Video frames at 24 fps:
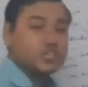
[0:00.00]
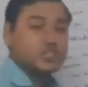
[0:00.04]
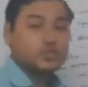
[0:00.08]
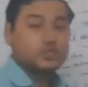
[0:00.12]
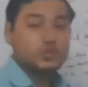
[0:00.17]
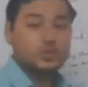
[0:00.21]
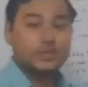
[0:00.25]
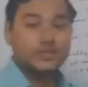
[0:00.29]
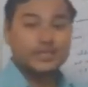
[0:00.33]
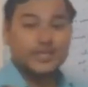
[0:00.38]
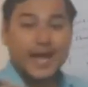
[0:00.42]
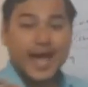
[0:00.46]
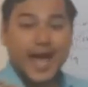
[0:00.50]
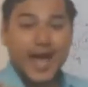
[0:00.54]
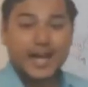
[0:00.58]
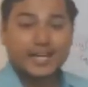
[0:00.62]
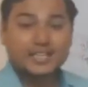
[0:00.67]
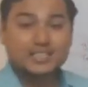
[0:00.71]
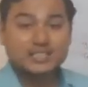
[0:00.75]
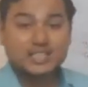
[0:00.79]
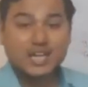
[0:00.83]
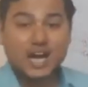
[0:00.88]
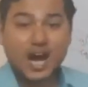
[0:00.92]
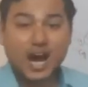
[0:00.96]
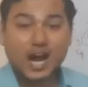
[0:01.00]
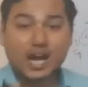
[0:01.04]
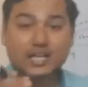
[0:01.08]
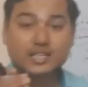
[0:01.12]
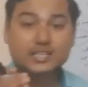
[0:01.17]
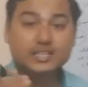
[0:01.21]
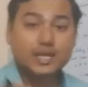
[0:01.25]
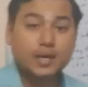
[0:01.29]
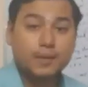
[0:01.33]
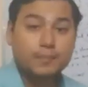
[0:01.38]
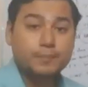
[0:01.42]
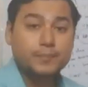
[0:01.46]
So tags are
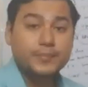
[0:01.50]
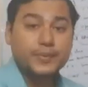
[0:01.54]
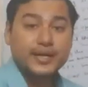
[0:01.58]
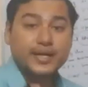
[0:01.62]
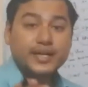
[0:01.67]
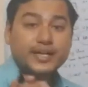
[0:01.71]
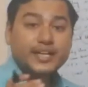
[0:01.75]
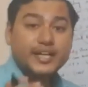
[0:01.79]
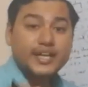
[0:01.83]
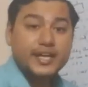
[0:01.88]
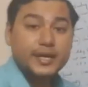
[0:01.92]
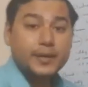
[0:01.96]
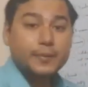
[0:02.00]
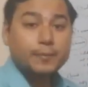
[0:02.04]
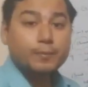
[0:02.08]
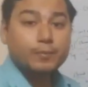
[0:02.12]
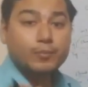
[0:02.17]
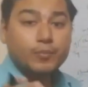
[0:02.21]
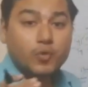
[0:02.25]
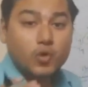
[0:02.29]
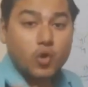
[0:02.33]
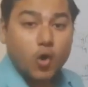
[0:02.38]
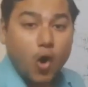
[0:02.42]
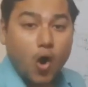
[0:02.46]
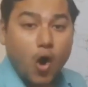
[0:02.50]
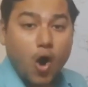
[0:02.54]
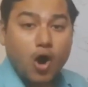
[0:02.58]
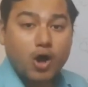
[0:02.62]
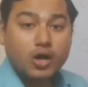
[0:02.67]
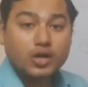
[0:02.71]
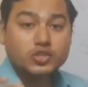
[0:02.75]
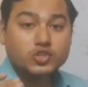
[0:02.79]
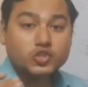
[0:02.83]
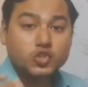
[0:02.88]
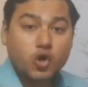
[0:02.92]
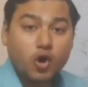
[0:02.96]
the building
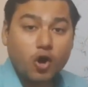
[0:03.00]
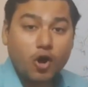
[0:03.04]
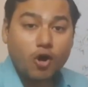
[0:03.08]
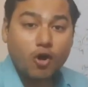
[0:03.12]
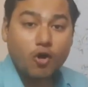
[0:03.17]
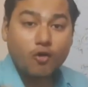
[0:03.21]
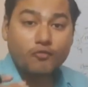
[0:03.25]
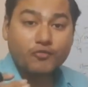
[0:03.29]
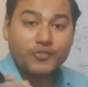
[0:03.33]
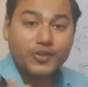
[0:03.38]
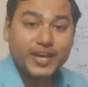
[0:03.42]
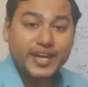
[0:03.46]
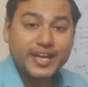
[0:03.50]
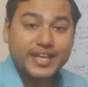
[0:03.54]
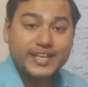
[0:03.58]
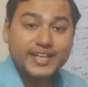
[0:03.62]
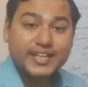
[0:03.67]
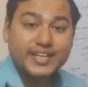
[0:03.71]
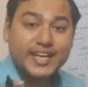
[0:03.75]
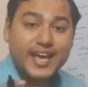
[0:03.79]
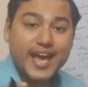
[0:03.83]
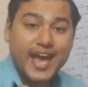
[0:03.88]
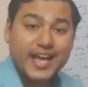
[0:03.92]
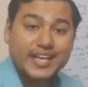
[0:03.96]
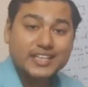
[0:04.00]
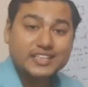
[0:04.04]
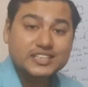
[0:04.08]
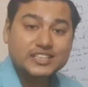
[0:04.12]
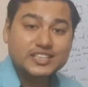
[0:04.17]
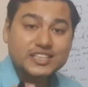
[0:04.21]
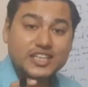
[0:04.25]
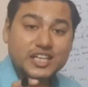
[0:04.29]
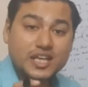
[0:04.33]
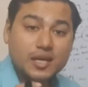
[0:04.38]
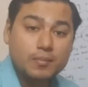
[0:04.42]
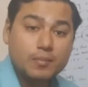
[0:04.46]
blocks of any
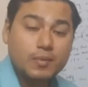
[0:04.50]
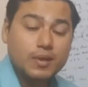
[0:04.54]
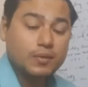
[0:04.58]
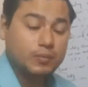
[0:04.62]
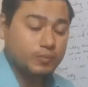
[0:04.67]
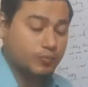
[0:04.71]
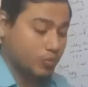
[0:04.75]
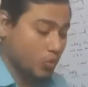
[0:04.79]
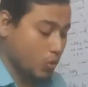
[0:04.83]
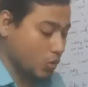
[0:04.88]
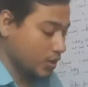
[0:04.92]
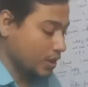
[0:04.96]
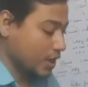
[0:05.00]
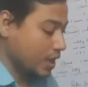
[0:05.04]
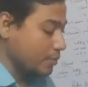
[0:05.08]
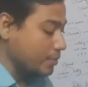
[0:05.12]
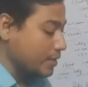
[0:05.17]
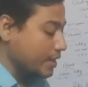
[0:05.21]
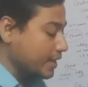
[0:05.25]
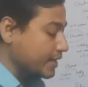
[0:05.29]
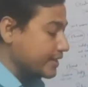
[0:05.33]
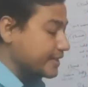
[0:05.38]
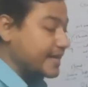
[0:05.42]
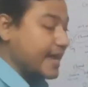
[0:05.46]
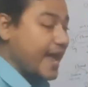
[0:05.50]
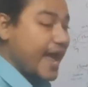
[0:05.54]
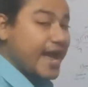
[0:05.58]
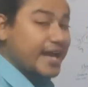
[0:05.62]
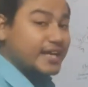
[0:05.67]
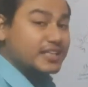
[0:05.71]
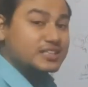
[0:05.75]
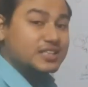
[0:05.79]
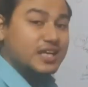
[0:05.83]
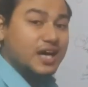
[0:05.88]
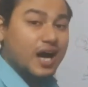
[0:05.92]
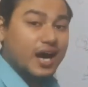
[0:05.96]
HTML program.
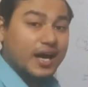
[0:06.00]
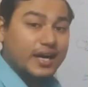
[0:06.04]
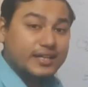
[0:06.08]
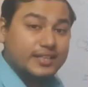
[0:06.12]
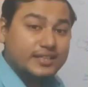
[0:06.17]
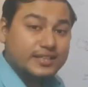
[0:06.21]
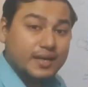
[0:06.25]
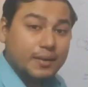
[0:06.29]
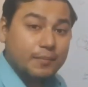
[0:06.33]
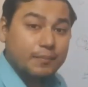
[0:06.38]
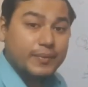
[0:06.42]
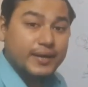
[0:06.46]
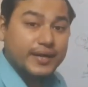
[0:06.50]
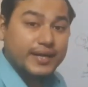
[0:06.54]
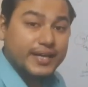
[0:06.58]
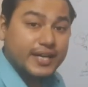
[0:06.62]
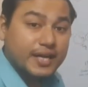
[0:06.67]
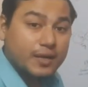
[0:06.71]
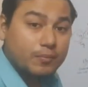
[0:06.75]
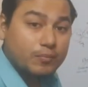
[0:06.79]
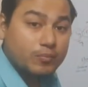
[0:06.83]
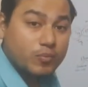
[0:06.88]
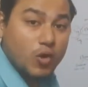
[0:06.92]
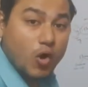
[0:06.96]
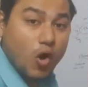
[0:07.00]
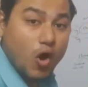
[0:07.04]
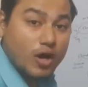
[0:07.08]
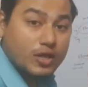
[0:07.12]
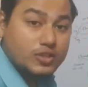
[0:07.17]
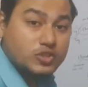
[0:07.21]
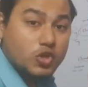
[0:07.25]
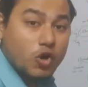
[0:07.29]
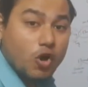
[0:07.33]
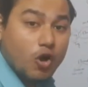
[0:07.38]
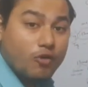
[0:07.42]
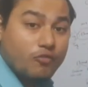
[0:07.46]
Tags are the building
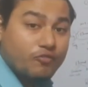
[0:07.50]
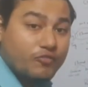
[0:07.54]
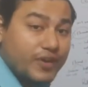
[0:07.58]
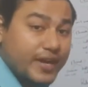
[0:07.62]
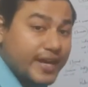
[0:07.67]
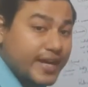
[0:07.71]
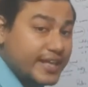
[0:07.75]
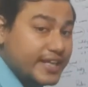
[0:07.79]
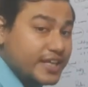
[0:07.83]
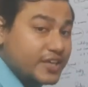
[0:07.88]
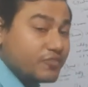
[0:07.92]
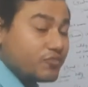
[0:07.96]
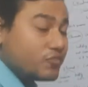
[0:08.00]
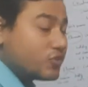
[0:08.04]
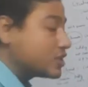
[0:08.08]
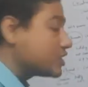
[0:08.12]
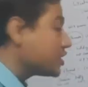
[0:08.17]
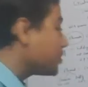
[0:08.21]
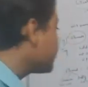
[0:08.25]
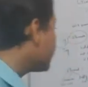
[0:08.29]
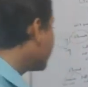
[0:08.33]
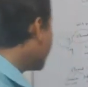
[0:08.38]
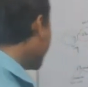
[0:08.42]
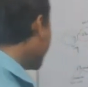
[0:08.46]
blocks of any one of the